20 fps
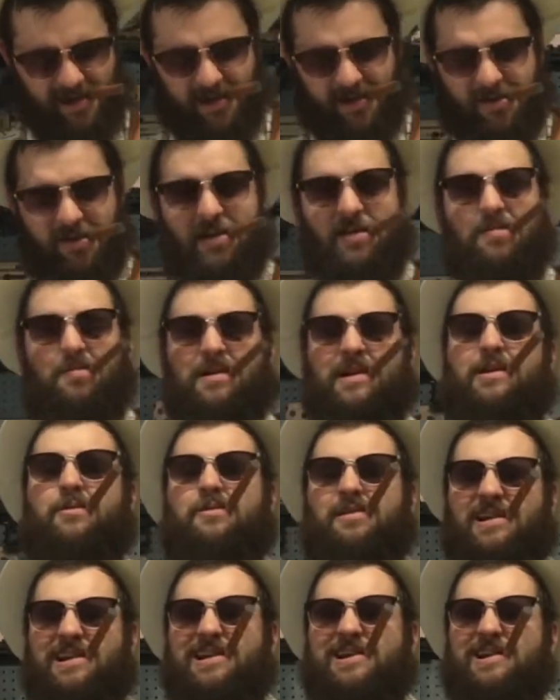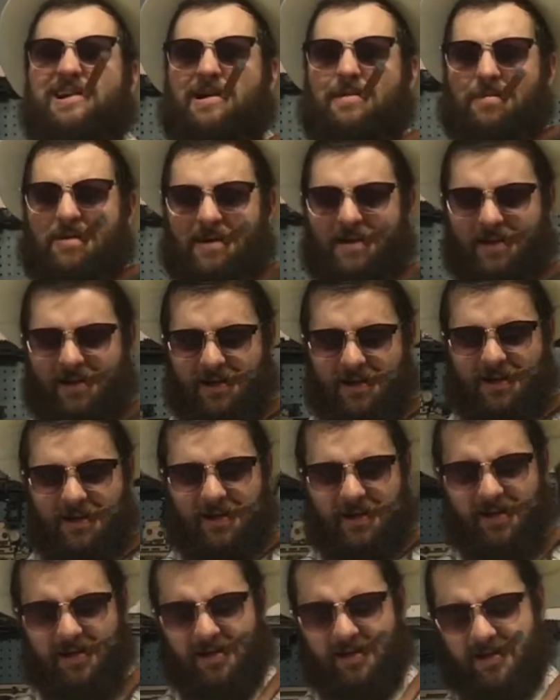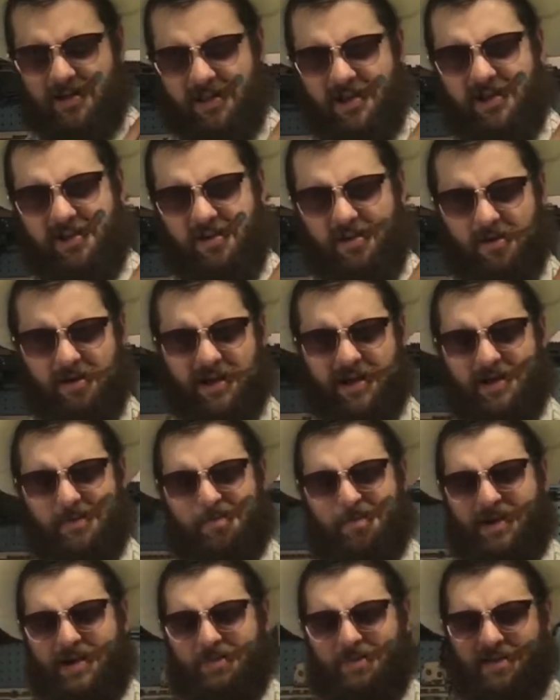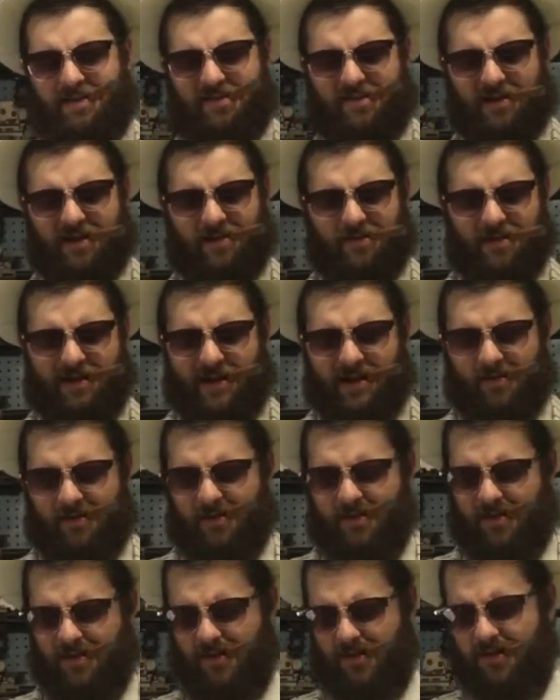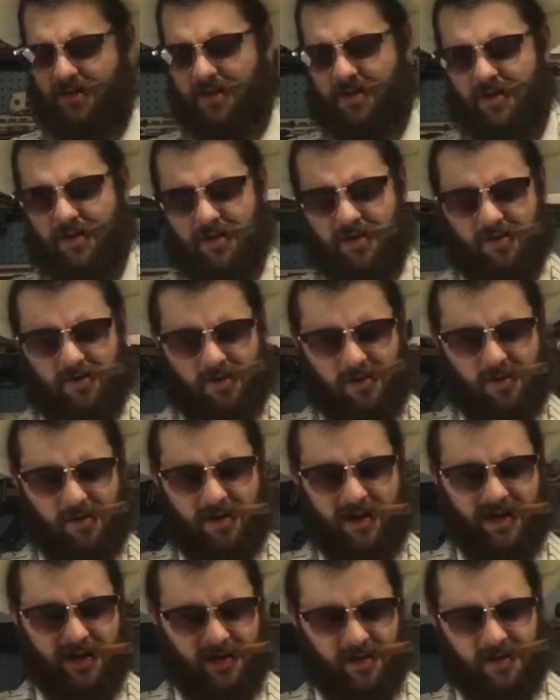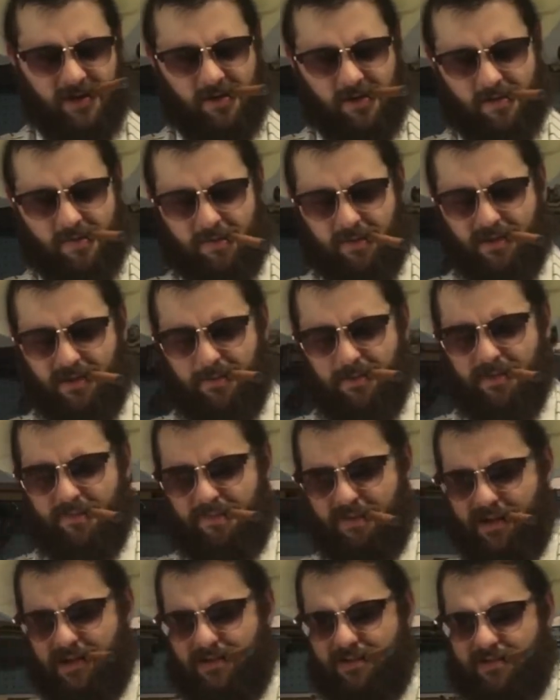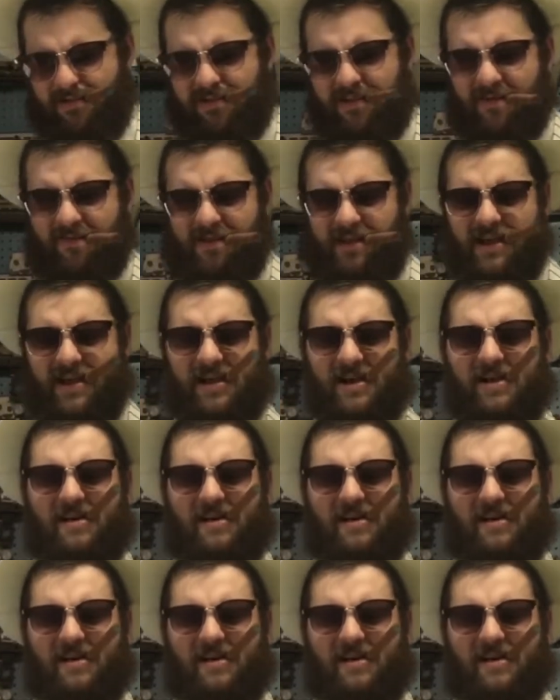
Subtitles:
trust me, it would heat up. Let's go ahead and pop this sucker out. We'll go ahead and go over some of the features of the